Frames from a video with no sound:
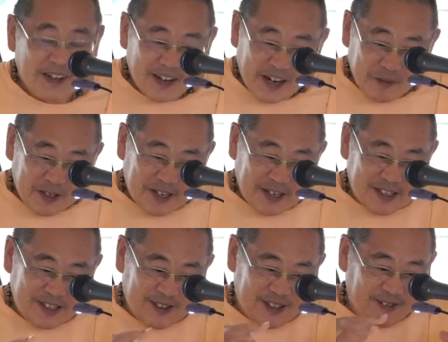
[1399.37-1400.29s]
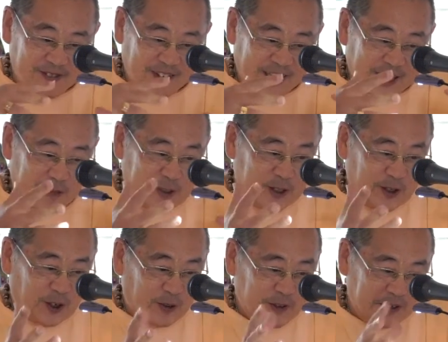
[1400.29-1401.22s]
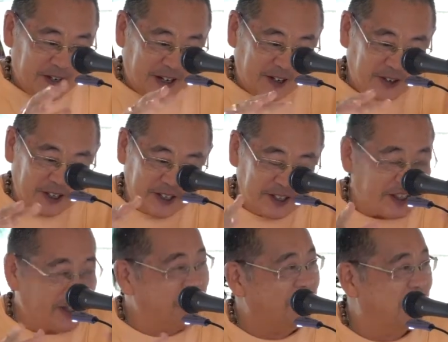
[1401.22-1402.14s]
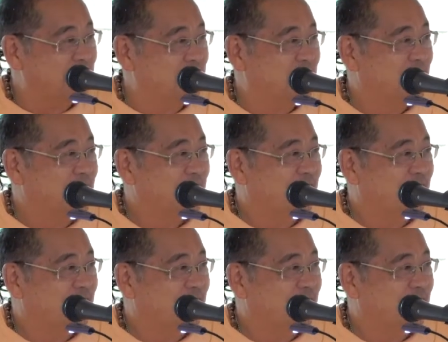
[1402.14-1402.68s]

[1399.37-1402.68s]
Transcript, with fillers: And he gets uh, very absorbed in decorating the cage.